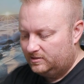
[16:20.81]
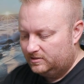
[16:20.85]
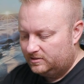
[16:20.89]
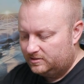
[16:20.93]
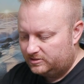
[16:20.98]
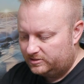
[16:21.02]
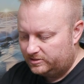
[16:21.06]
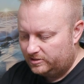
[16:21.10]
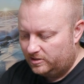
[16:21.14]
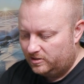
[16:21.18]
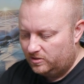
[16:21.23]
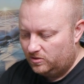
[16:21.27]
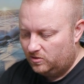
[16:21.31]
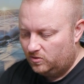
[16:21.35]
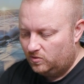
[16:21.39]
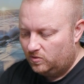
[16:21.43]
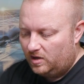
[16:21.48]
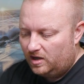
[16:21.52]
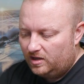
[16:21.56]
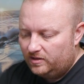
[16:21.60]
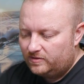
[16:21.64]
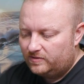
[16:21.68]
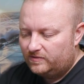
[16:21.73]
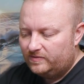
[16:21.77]
So
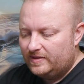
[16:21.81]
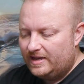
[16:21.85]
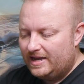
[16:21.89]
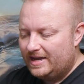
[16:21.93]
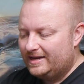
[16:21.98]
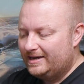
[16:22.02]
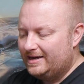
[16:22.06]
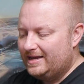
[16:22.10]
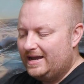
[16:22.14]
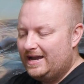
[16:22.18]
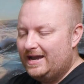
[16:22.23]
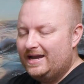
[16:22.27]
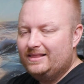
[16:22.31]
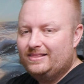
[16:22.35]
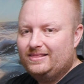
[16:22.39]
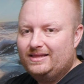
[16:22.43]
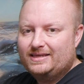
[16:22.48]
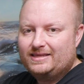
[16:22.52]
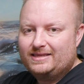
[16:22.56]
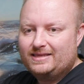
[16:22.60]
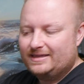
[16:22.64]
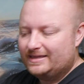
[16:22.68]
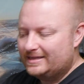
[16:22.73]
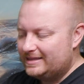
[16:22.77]
other than that, I
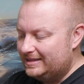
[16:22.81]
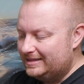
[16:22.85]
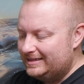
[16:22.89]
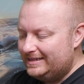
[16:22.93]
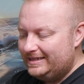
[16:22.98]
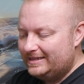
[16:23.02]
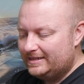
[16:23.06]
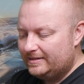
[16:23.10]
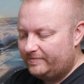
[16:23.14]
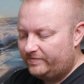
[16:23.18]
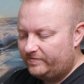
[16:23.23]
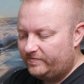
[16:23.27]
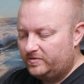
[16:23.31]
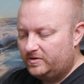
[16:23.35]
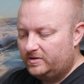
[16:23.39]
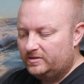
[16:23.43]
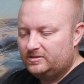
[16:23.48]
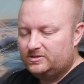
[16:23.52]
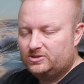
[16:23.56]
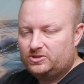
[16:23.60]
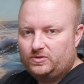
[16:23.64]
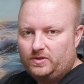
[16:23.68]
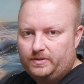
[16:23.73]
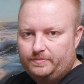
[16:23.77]
like it clean up
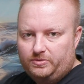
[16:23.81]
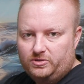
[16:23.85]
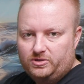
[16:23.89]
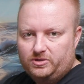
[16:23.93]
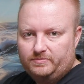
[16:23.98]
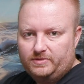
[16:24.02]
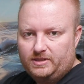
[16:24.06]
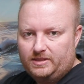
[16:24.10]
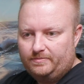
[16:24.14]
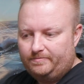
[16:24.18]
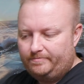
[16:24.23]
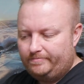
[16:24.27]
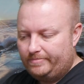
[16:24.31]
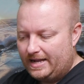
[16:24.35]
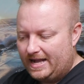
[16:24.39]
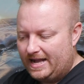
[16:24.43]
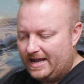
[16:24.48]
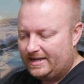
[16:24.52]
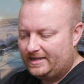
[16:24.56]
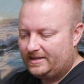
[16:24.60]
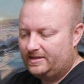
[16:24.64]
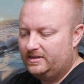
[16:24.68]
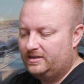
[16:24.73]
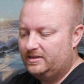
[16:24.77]
front, so I put them in the
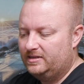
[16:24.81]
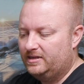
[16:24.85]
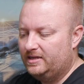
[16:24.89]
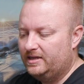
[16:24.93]
back,